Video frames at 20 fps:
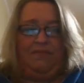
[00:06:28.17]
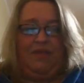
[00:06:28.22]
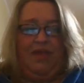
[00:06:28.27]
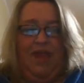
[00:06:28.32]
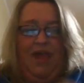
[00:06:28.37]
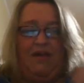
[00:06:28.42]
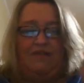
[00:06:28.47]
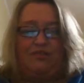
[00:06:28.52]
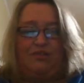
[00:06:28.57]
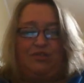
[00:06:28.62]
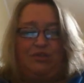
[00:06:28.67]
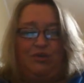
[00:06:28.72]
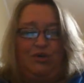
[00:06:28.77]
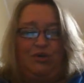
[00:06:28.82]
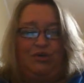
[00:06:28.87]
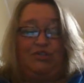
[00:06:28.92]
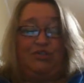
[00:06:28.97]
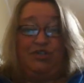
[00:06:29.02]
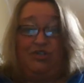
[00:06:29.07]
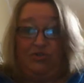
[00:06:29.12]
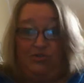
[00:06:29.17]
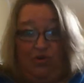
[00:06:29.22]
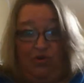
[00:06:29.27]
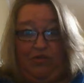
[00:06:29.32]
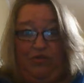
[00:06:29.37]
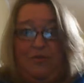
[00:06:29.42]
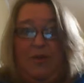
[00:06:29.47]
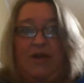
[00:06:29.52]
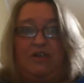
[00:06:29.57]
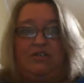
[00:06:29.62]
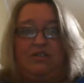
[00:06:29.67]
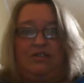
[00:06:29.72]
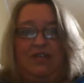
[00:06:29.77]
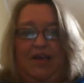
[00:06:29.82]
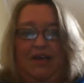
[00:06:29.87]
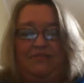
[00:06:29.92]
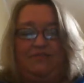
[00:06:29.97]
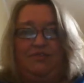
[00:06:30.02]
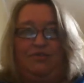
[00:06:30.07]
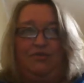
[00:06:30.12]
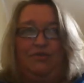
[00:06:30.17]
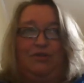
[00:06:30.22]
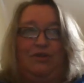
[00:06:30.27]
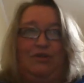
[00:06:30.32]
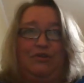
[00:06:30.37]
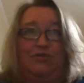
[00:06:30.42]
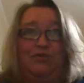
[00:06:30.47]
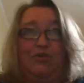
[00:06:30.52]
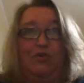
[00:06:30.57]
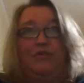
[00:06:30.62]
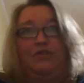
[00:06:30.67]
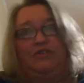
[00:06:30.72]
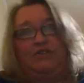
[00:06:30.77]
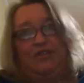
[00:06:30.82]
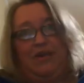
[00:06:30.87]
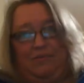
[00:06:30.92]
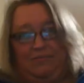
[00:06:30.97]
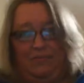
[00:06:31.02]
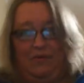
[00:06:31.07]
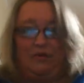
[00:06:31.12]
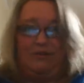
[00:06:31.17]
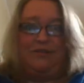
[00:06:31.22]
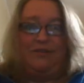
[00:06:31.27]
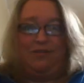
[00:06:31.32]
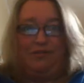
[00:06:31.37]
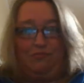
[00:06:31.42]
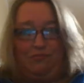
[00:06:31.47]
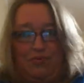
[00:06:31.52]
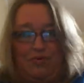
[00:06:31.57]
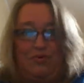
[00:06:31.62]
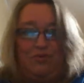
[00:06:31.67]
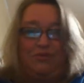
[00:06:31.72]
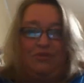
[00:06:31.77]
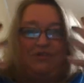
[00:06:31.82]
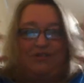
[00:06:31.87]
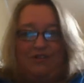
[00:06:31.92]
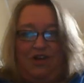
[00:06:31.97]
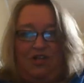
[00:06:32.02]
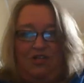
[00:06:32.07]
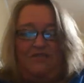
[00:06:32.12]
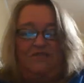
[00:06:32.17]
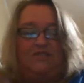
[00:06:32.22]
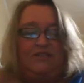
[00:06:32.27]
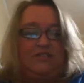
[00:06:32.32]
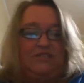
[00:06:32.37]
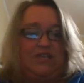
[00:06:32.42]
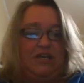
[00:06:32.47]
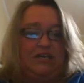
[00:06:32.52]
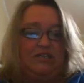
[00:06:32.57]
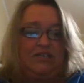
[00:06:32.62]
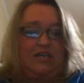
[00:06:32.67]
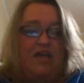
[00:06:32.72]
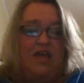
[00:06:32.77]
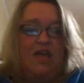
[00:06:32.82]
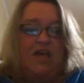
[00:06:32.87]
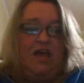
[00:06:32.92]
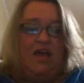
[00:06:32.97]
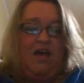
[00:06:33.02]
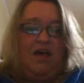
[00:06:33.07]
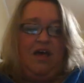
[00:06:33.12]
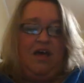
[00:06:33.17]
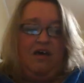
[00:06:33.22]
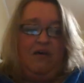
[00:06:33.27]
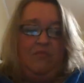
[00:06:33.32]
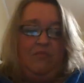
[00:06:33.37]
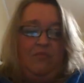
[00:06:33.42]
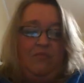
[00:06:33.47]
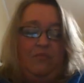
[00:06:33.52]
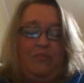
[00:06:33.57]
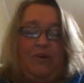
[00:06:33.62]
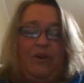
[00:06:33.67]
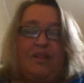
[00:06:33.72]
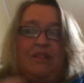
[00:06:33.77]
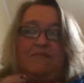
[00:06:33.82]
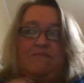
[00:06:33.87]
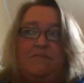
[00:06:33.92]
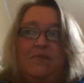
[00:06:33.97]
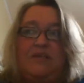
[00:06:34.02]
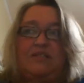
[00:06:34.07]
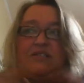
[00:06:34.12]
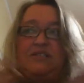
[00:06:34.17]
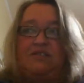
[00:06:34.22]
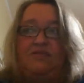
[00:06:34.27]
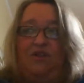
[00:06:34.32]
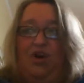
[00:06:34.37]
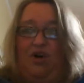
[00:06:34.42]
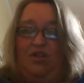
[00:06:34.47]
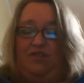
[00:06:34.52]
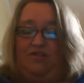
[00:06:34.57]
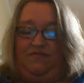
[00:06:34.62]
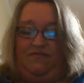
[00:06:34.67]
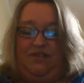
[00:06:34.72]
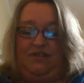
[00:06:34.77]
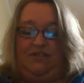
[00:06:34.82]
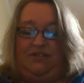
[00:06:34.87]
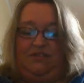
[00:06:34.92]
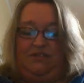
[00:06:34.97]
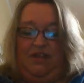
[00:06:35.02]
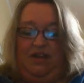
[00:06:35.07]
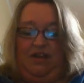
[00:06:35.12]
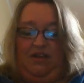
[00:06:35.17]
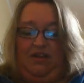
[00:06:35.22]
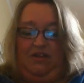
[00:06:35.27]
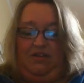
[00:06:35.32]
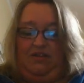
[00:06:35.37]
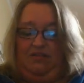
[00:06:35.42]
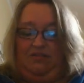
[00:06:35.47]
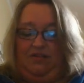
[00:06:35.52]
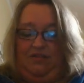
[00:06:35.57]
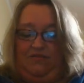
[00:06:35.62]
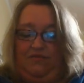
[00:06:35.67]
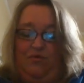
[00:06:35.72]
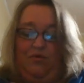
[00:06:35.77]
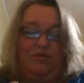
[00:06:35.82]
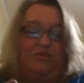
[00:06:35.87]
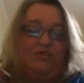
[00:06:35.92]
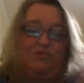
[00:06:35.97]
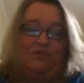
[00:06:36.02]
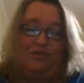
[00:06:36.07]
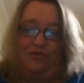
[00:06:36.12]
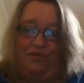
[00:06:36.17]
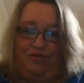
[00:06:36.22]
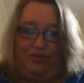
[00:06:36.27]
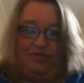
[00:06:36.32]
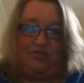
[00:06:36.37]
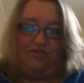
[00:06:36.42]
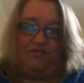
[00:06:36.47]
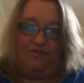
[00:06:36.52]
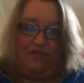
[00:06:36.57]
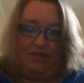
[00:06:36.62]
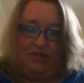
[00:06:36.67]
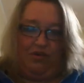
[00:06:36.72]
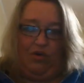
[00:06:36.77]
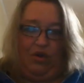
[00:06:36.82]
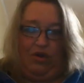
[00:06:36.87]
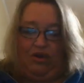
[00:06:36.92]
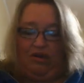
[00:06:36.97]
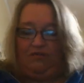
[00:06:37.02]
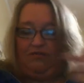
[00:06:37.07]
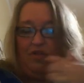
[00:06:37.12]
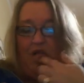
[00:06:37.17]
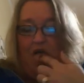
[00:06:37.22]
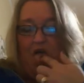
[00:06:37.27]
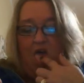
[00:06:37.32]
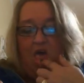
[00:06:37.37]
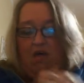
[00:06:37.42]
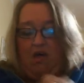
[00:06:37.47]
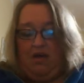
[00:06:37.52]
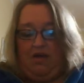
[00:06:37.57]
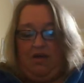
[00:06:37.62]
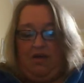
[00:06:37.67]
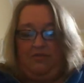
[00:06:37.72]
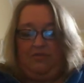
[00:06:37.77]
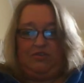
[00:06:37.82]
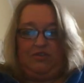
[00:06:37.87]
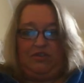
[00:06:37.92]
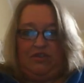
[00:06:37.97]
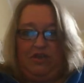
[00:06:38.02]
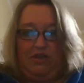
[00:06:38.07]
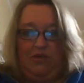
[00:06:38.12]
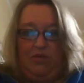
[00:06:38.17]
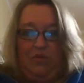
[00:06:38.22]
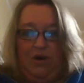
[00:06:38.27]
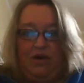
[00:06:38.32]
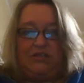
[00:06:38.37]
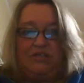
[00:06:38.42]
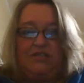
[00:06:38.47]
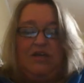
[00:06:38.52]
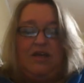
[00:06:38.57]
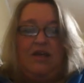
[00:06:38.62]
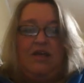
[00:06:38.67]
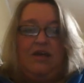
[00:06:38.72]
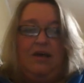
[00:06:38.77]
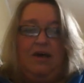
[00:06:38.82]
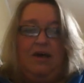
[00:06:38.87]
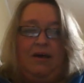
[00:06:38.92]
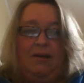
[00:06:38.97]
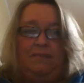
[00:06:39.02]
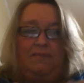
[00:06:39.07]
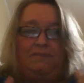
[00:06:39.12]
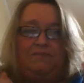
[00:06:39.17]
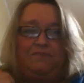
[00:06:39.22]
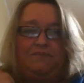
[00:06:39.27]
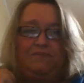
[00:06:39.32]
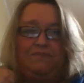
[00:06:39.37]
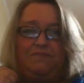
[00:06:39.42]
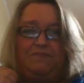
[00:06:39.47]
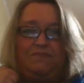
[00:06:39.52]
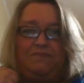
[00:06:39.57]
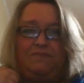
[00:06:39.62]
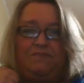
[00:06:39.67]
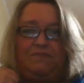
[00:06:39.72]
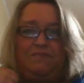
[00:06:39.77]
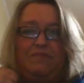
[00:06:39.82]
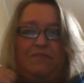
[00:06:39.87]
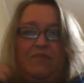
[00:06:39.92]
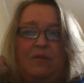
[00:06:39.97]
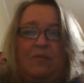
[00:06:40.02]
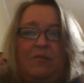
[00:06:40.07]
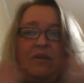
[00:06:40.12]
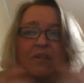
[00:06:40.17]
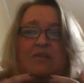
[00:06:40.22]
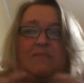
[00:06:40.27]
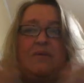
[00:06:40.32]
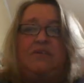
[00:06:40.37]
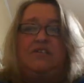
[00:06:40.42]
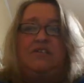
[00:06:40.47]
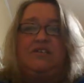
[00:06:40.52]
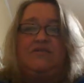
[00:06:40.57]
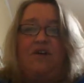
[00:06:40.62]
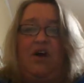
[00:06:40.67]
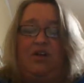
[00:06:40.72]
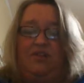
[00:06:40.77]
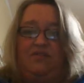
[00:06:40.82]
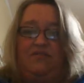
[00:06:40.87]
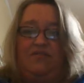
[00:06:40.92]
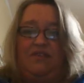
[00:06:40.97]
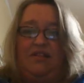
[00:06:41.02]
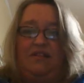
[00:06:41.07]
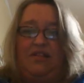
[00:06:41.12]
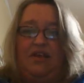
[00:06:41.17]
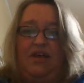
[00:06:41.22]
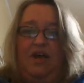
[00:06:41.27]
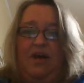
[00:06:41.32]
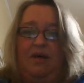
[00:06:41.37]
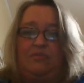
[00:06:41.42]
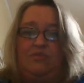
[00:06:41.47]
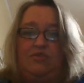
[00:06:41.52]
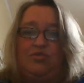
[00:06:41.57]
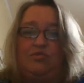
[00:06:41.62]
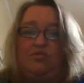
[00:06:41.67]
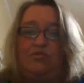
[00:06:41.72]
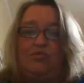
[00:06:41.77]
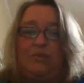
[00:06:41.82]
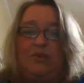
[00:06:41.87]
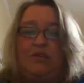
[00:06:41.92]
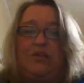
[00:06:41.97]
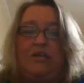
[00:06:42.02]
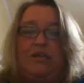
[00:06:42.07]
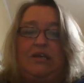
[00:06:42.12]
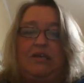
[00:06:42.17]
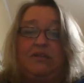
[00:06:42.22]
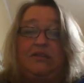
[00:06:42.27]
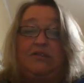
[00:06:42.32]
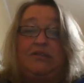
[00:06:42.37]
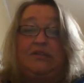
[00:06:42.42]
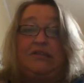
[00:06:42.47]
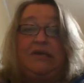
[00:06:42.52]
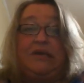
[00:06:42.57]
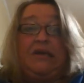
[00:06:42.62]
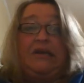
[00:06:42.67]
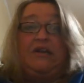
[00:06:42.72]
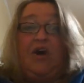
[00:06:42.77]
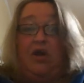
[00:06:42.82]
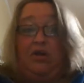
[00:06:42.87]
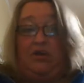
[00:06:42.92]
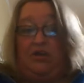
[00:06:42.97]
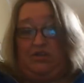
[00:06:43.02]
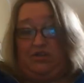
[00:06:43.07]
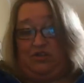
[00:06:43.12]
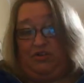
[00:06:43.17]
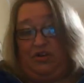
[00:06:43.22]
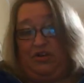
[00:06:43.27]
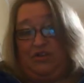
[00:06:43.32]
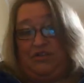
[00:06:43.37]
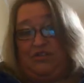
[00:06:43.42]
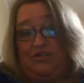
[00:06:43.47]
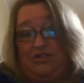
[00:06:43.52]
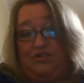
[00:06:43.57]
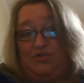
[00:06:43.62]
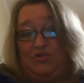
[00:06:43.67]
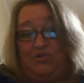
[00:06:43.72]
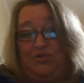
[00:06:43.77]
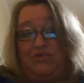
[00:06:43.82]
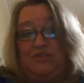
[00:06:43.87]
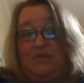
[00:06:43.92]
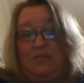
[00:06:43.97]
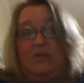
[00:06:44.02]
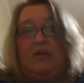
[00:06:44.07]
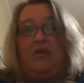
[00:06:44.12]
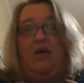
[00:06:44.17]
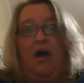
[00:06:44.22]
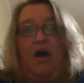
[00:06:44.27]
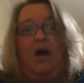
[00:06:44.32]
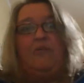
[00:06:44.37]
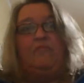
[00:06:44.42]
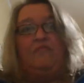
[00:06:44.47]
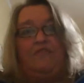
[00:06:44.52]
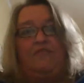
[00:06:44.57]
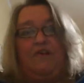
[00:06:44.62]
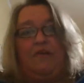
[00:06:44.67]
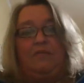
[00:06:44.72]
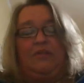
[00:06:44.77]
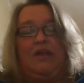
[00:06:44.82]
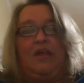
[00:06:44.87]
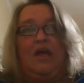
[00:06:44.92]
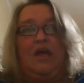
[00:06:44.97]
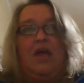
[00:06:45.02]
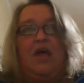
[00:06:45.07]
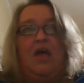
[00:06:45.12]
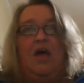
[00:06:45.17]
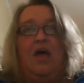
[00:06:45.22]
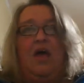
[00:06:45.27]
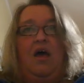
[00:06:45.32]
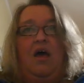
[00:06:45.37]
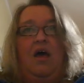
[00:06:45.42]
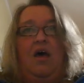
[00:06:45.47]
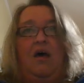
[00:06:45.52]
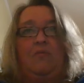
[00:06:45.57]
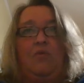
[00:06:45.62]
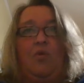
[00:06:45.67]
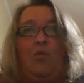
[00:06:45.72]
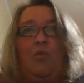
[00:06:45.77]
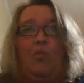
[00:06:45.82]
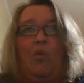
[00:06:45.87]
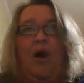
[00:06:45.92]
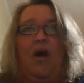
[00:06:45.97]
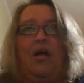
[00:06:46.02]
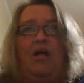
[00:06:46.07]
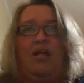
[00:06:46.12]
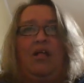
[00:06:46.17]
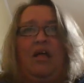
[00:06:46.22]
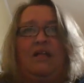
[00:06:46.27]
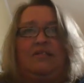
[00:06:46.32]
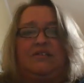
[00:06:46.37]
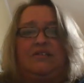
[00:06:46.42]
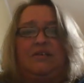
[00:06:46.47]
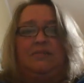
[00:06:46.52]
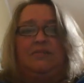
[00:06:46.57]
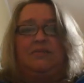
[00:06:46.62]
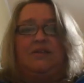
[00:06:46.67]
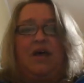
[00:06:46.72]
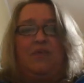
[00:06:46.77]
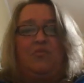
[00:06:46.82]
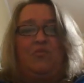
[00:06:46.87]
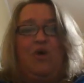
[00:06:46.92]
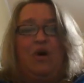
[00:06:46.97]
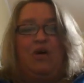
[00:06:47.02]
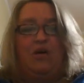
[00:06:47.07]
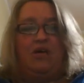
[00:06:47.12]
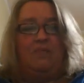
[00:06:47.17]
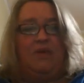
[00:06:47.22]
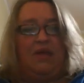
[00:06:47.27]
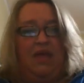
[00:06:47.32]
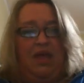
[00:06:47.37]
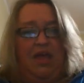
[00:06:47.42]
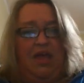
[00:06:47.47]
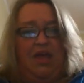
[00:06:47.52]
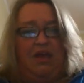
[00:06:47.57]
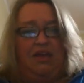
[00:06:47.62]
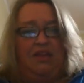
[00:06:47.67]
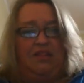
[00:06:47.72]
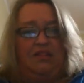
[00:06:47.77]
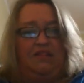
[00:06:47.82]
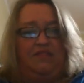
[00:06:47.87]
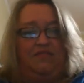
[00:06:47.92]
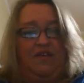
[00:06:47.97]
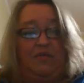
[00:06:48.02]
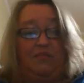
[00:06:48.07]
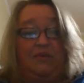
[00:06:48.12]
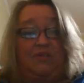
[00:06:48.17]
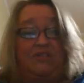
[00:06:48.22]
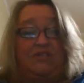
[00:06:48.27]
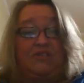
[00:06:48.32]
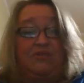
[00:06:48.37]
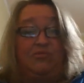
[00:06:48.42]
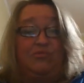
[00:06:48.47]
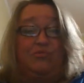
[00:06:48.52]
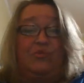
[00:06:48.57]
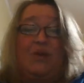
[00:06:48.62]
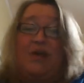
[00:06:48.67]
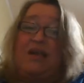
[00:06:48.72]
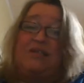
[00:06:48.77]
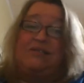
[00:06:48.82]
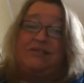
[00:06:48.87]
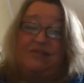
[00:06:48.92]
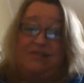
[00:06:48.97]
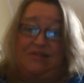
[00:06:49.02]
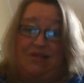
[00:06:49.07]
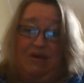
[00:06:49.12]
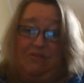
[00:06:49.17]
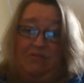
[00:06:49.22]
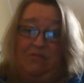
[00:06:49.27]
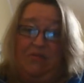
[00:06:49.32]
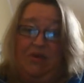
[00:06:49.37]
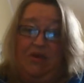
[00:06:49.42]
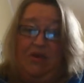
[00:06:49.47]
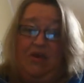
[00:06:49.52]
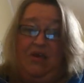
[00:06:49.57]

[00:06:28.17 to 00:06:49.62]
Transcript: They have to learn to control their magic. They have to learn to control their tempers and their moods and all of these things. But in the midst of all of this, of course, they're going to defeat the great evil. It's just how it works. But in the midst of all of it, they come to really lean on each other as sisters. They become family, while at the same time welcoming in the families that raised them.